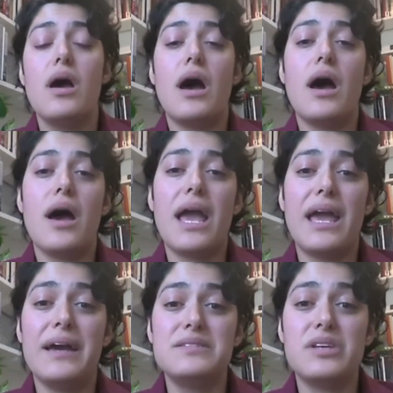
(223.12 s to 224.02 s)

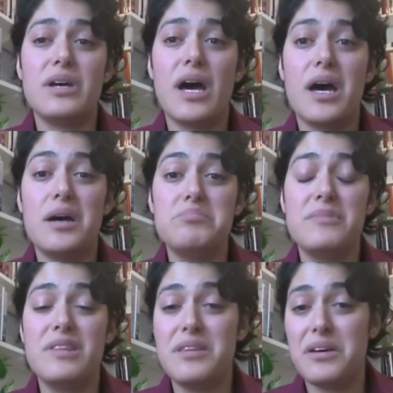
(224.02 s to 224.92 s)
And
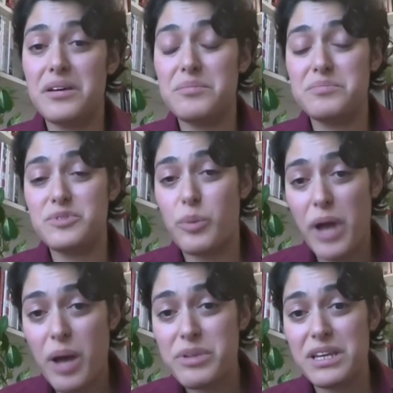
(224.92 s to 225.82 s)
the
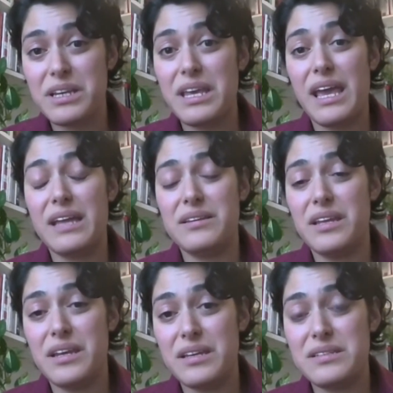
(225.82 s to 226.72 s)
Republican
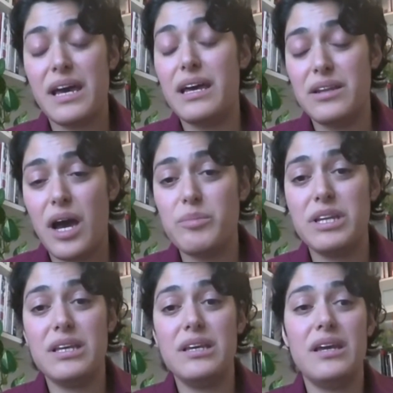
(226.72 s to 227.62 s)
candidate
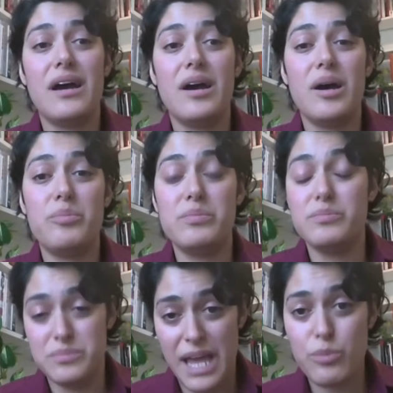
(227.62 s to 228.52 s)
nominee,
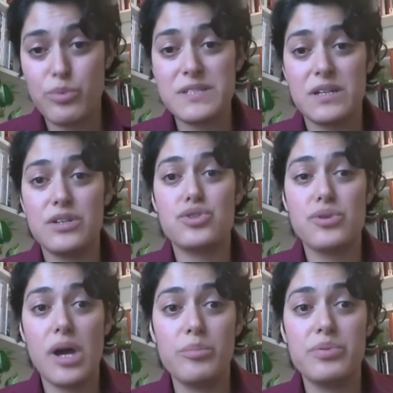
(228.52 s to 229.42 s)
now President
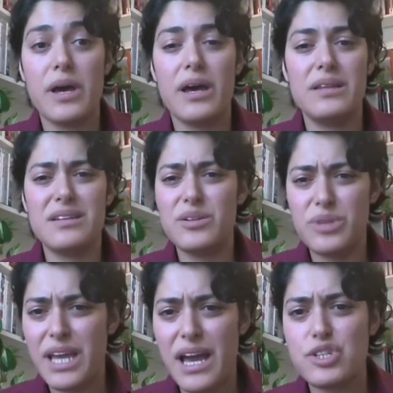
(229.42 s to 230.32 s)
Trump, didn't
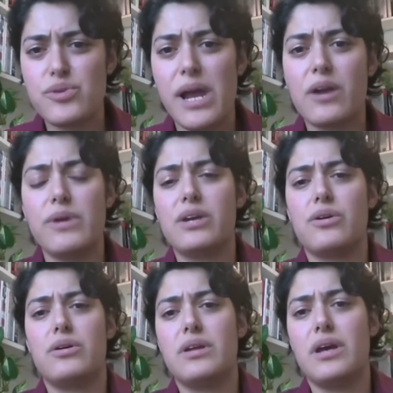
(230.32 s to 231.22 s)
really have a track
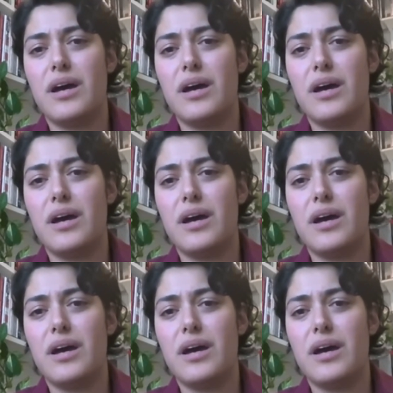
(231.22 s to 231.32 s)
record